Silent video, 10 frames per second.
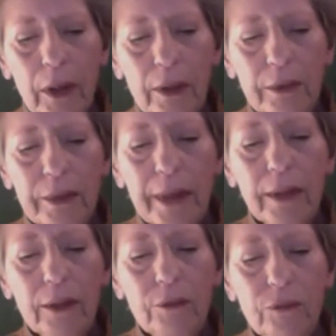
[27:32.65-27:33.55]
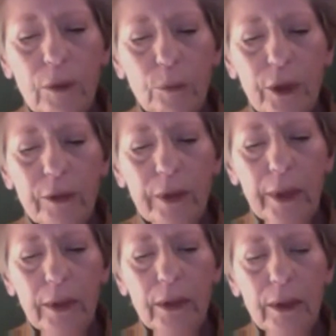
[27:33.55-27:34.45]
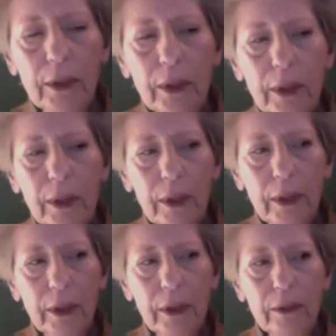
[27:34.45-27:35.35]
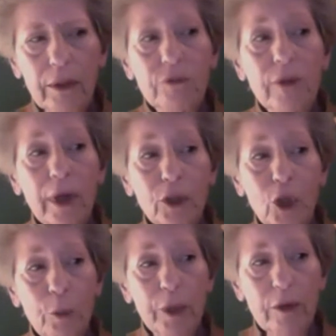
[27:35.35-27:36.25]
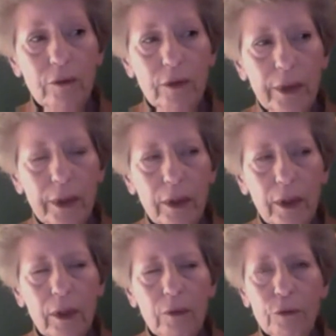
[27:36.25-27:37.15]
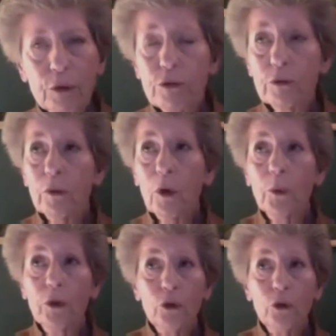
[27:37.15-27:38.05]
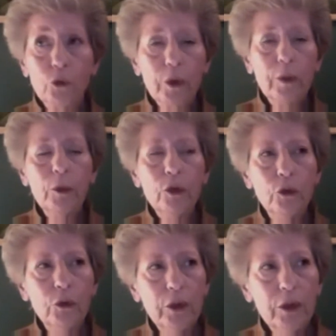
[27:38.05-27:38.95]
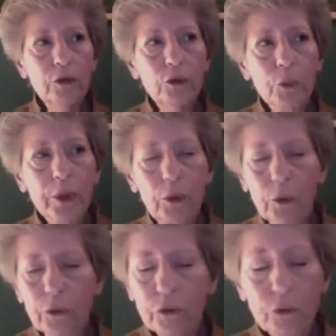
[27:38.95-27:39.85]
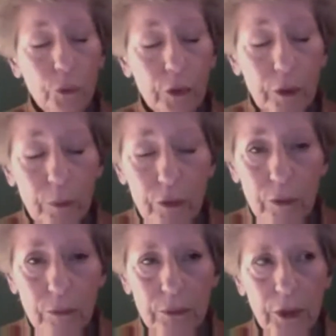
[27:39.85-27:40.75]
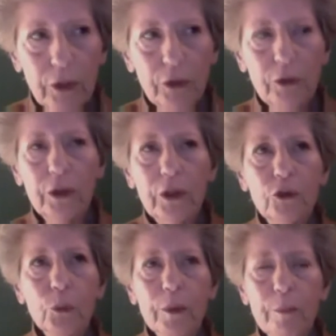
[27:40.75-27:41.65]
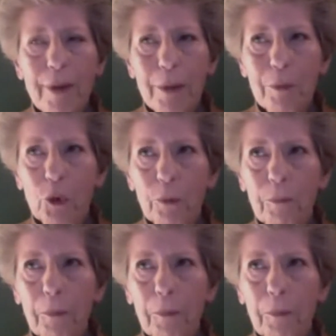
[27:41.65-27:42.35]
That is something that does not come easily. First of all, when you dream, you need to record your dreams. You need to remember,